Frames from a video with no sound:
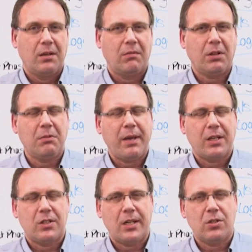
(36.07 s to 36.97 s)
what it
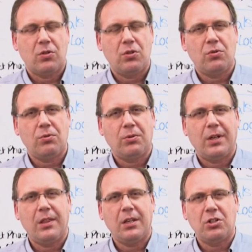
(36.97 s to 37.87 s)
makes sense to do
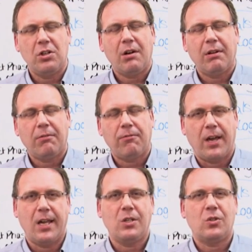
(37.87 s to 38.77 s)
in the engineering
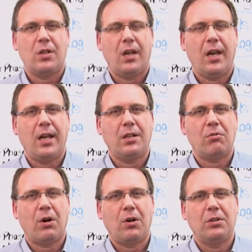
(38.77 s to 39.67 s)
phase and
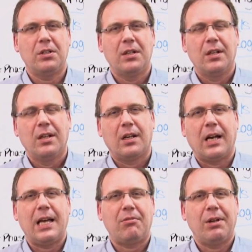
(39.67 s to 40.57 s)
around
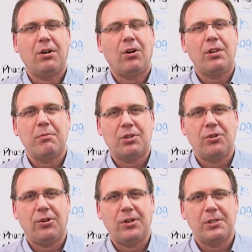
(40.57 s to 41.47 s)
gathering all the
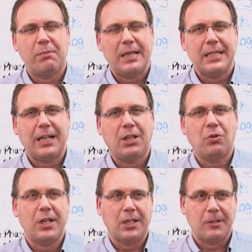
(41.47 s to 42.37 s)
materials basically
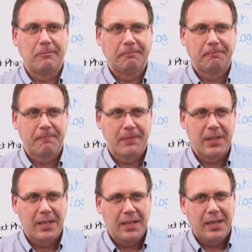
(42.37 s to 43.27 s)
you need.
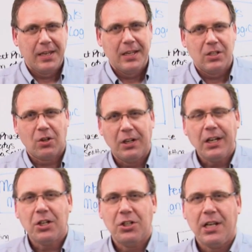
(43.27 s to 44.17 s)
So
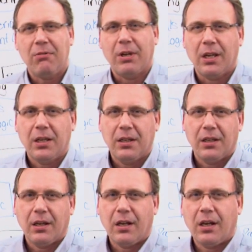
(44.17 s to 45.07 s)
in engineering,
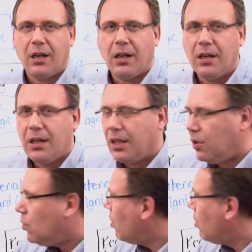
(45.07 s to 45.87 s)
you're